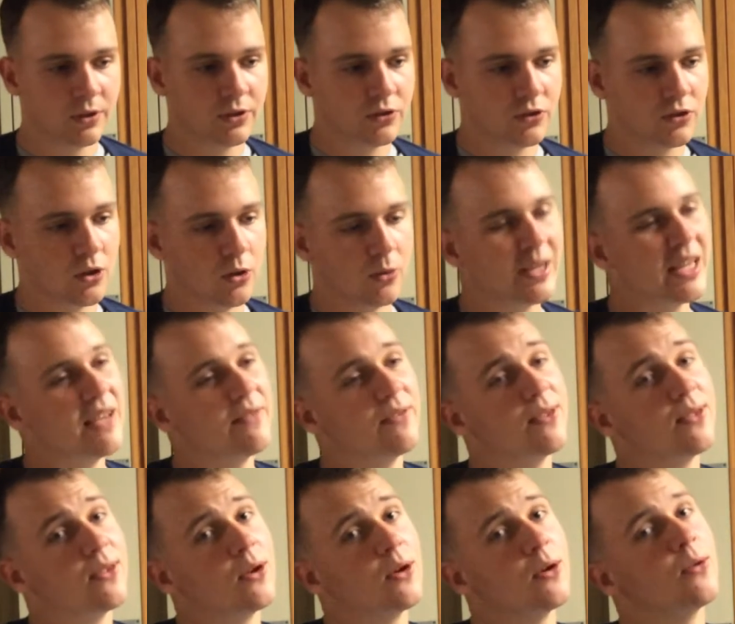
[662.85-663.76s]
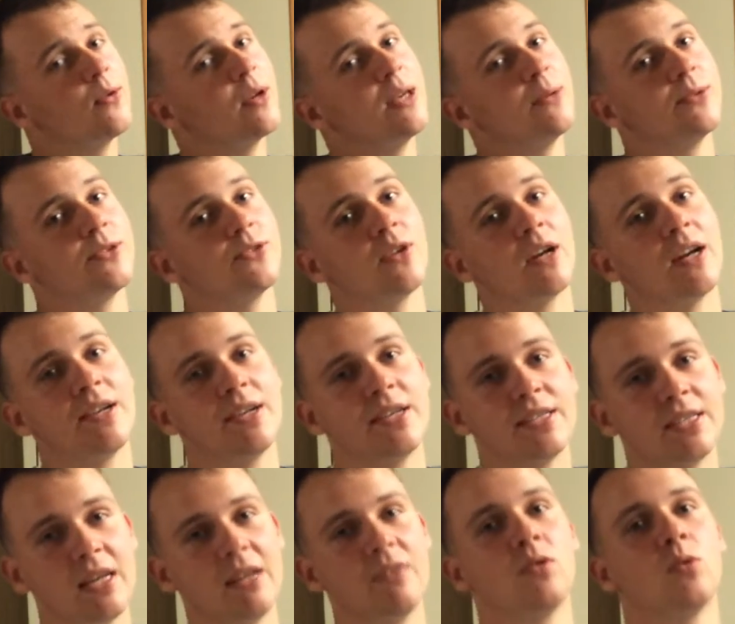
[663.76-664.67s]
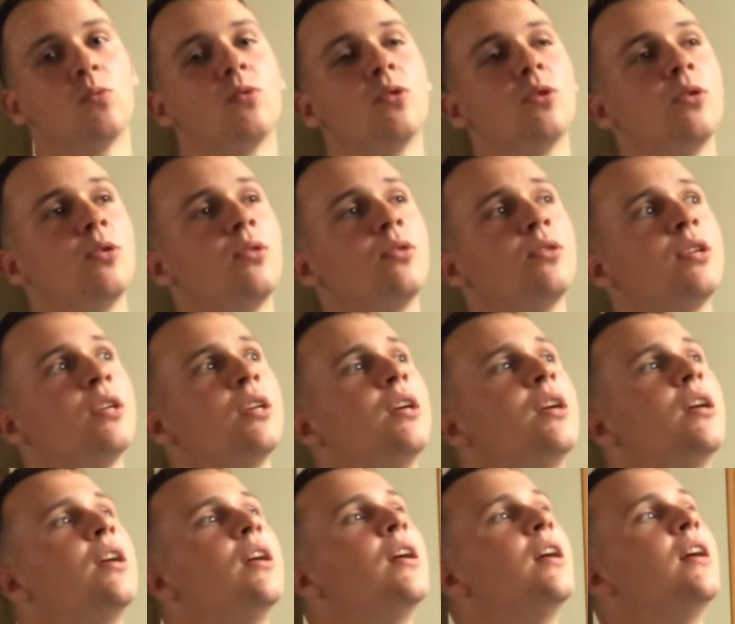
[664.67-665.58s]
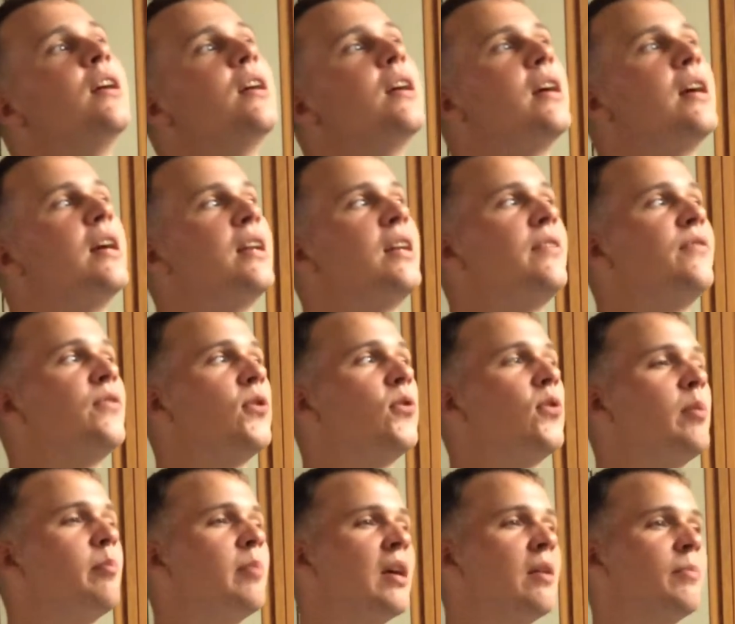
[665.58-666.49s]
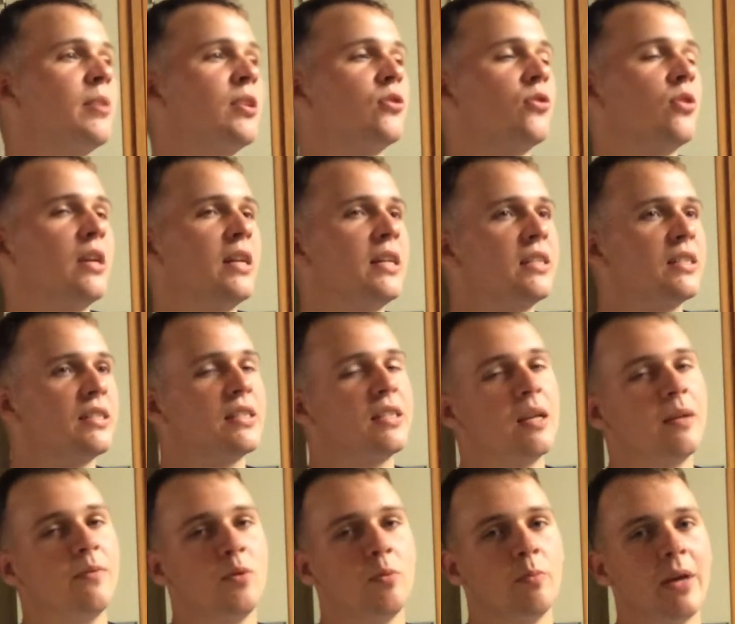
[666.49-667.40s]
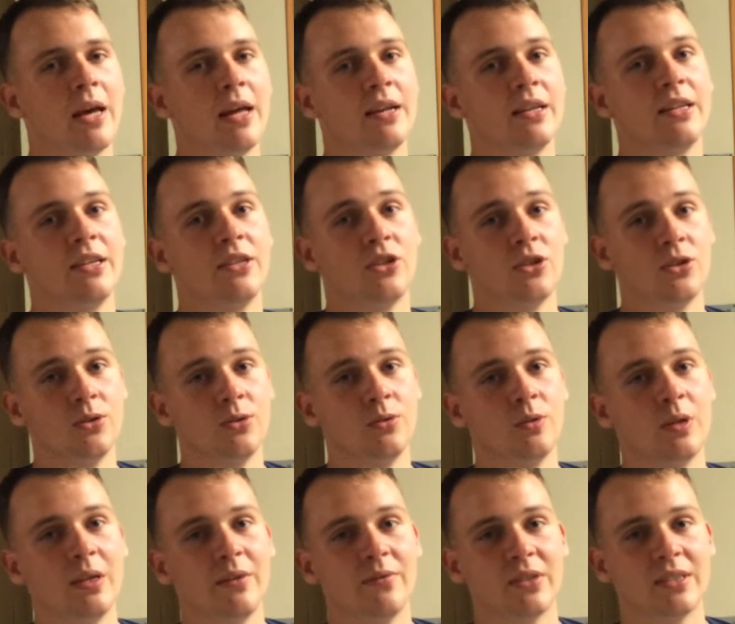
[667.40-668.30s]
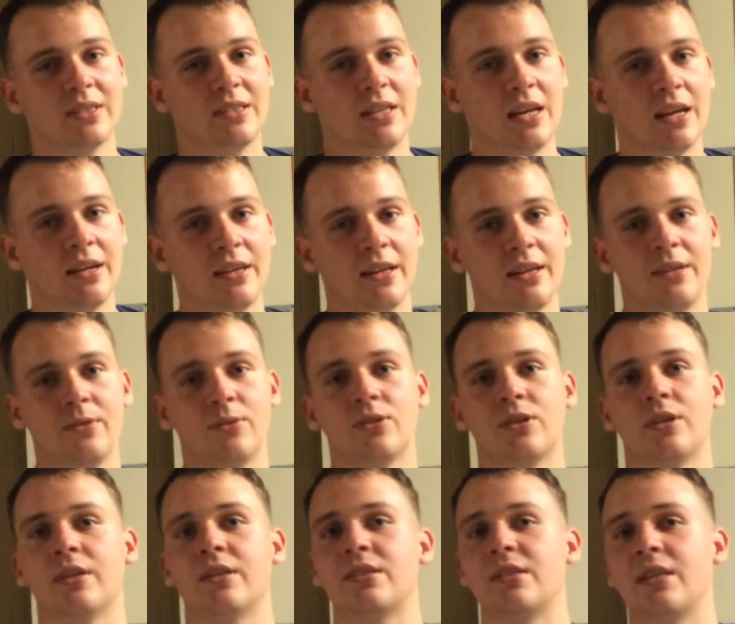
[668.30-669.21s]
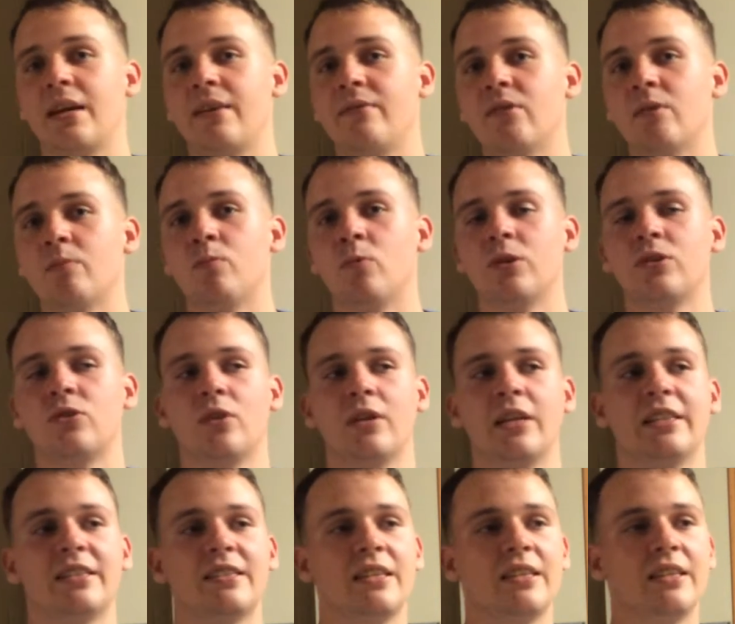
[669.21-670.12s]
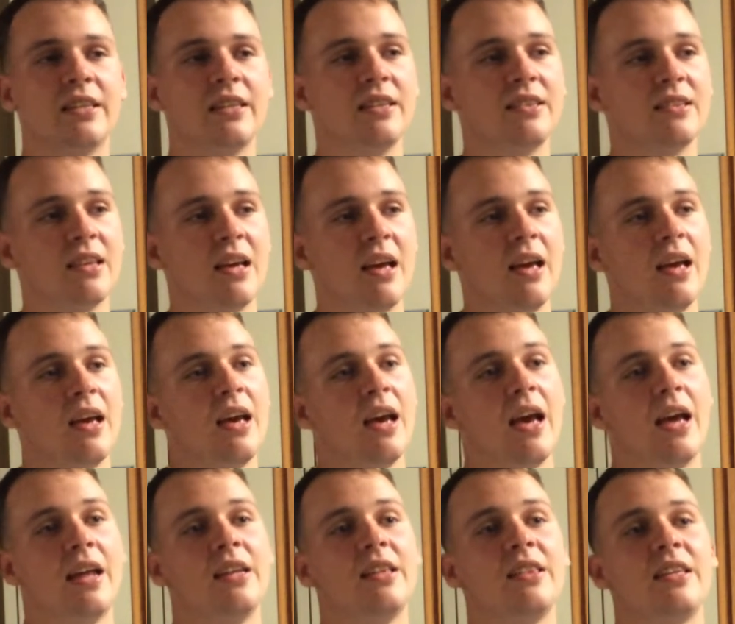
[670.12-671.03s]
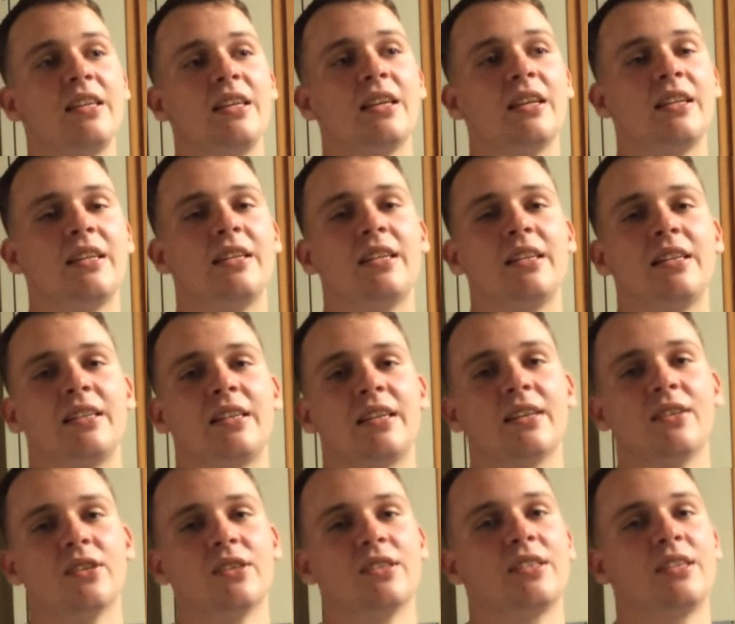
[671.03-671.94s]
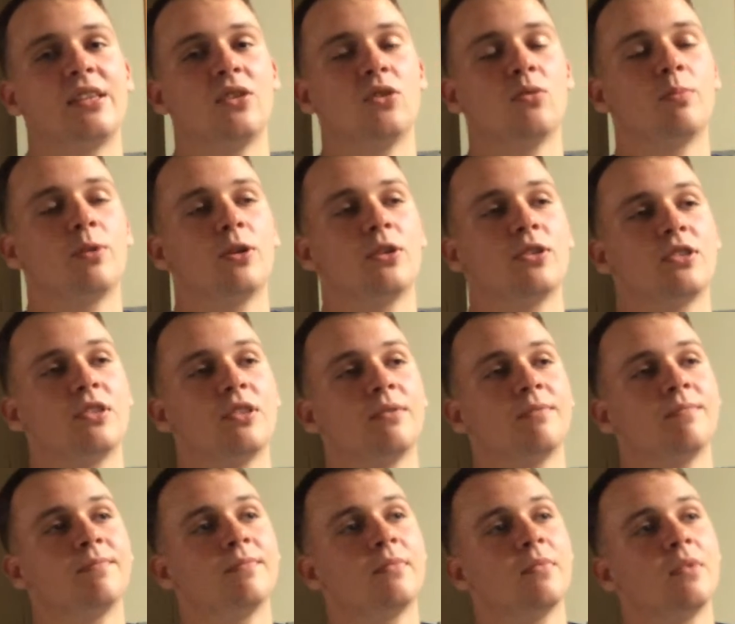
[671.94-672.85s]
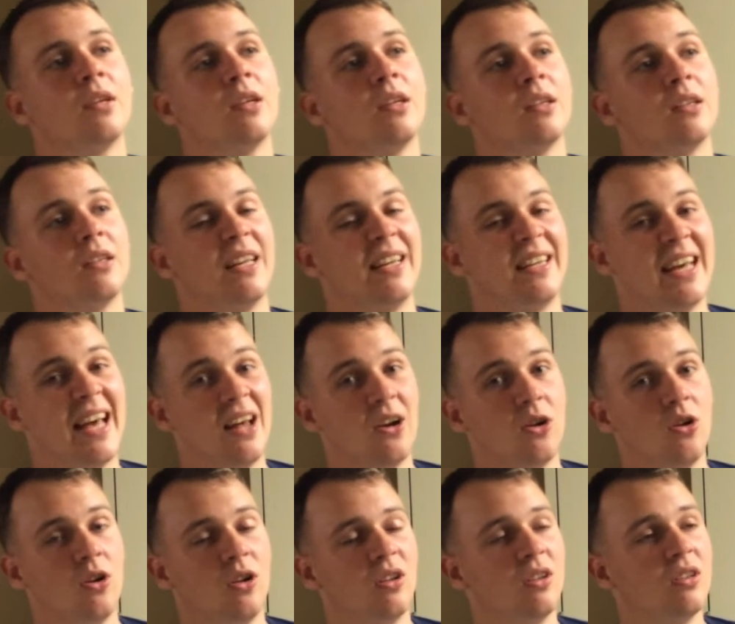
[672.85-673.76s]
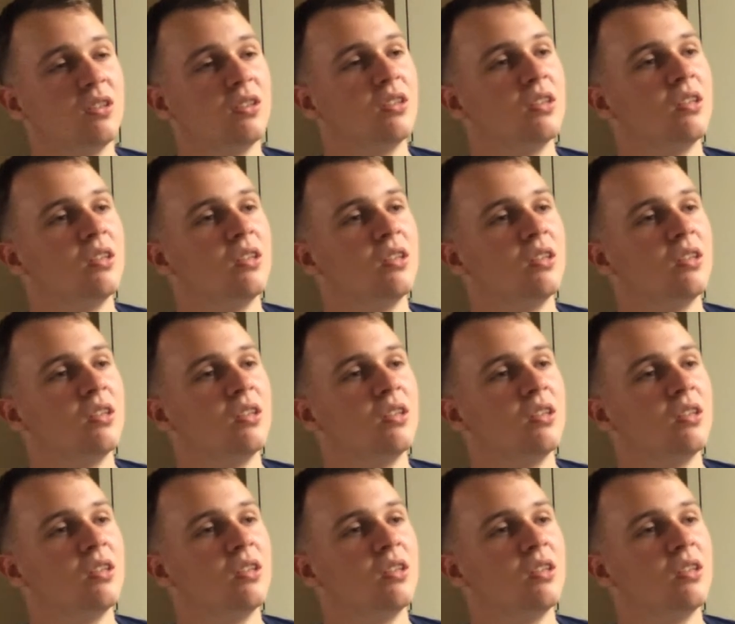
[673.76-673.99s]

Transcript: So even though he was trying to save the world, and even though he may have been trying to save humanity too, he even said that he was going to save them with Transcendence, and in the end he didn't kill a single person, like at all.